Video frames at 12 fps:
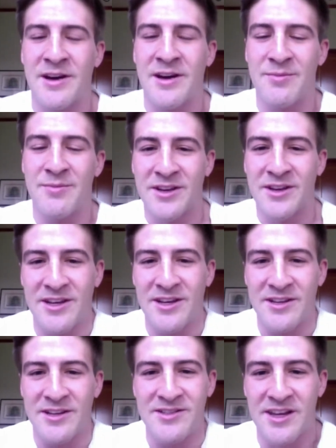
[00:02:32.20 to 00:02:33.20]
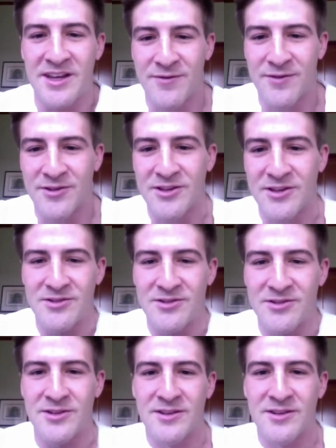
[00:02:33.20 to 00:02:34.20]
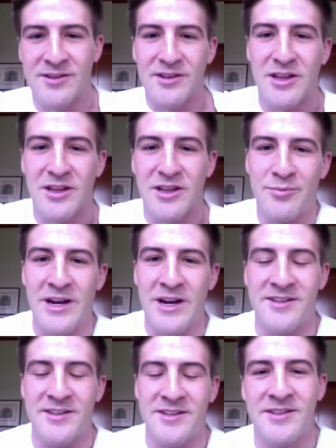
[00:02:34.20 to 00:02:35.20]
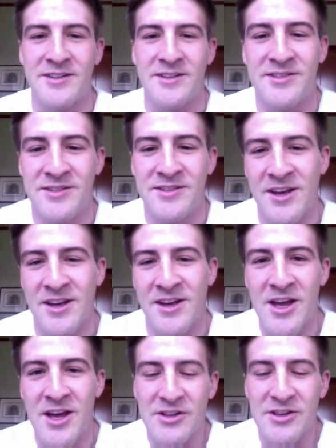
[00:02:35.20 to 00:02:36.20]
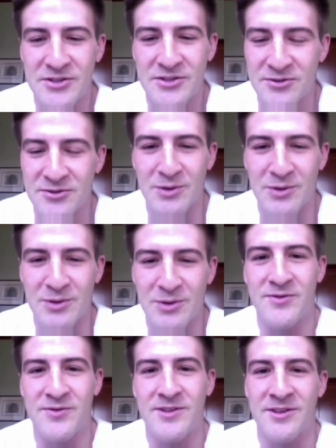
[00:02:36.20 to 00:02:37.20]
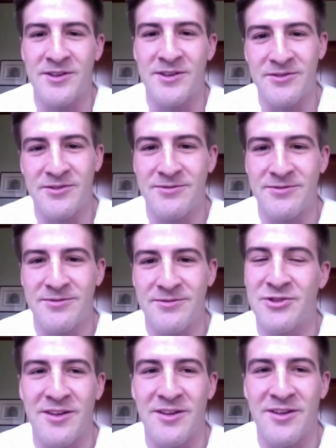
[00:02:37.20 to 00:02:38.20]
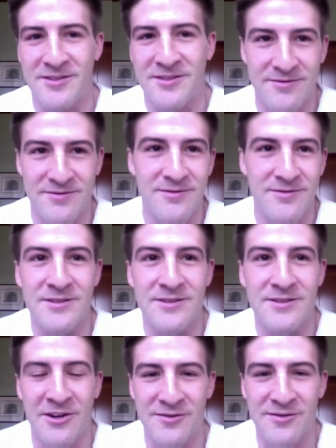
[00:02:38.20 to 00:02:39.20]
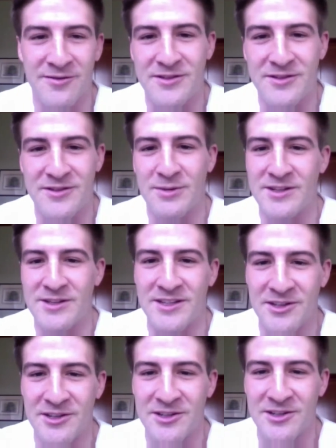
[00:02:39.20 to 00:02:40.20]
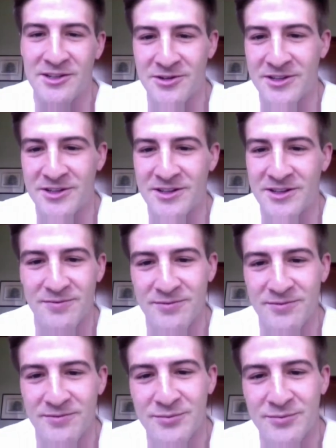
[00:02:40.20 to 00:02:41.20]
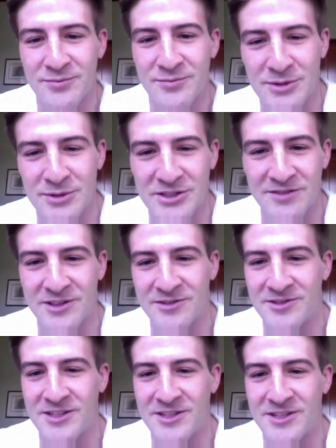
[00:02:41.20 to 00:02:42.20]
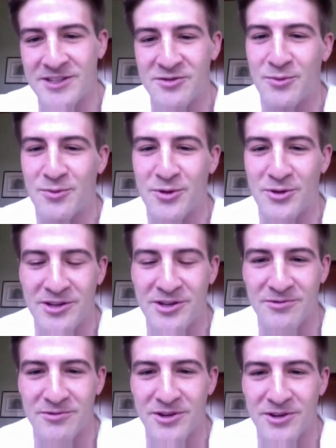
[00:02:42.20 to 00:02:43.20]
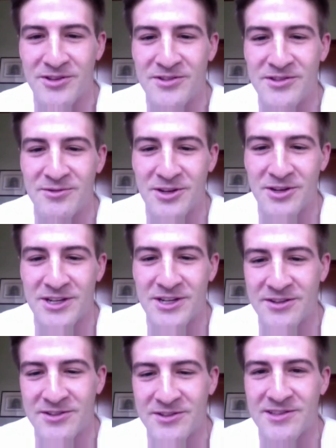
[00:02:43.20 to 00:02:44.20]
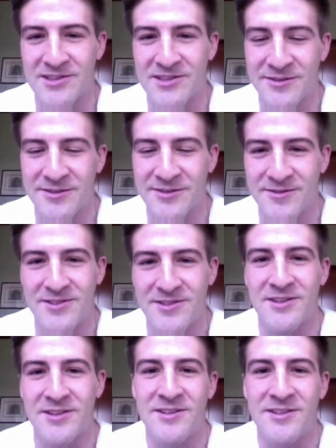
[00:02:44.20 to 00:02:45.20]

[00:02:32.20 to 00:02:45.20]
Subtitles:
beginning at Stanford, you know, doing club practices. Soon we moved, you know, driving an hour and 15 minutes to Gilroy pretty much every other day, doing morning runs and workouts and lifts. And